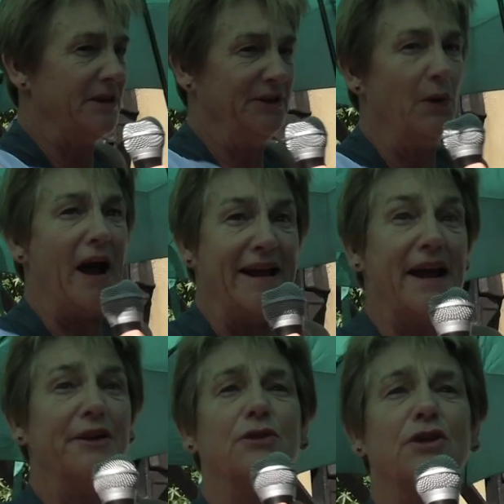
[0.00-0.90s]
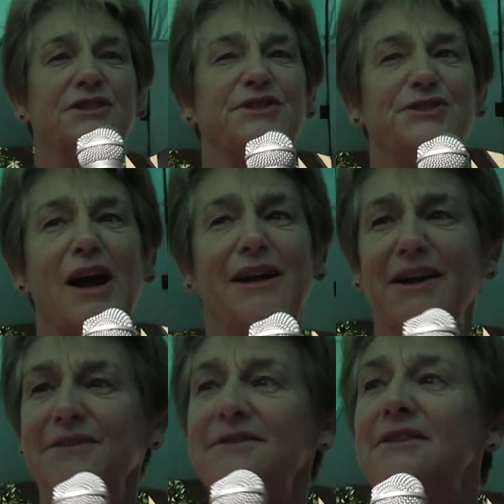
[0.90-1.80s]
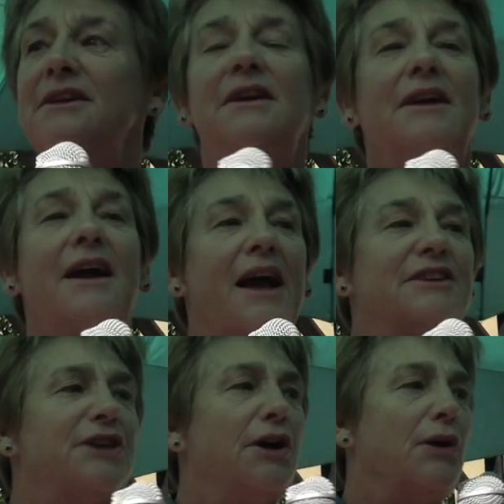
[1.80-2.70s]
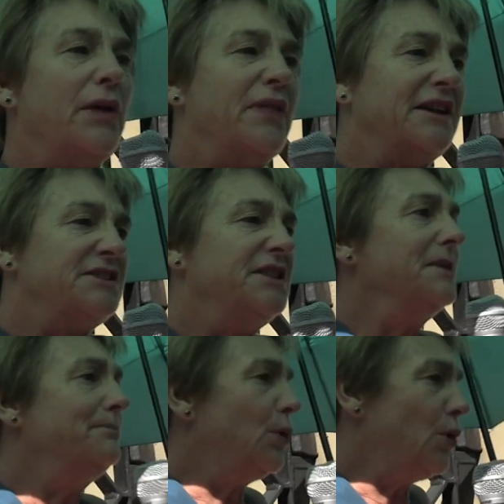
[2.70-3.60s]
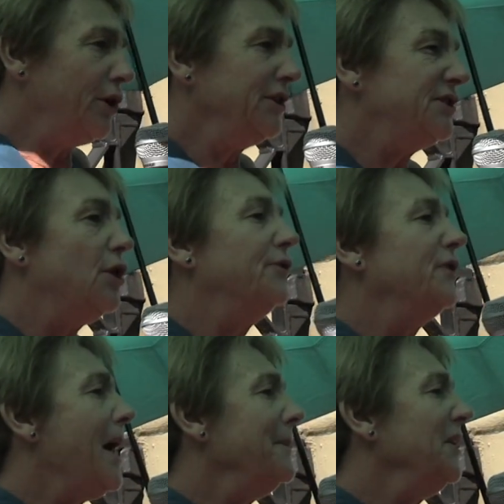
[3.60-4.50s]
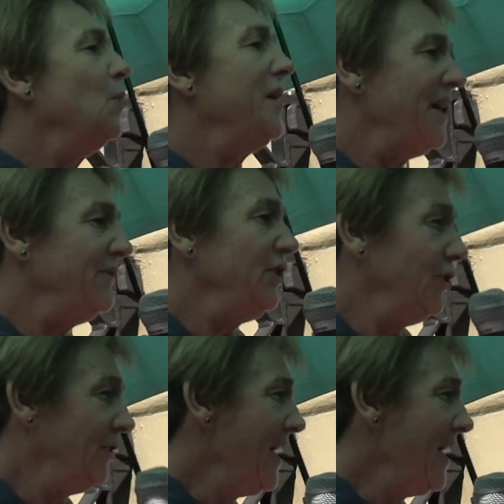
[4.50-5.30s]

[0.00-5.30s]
WA and across Australia. So that's the importance of coming whenever you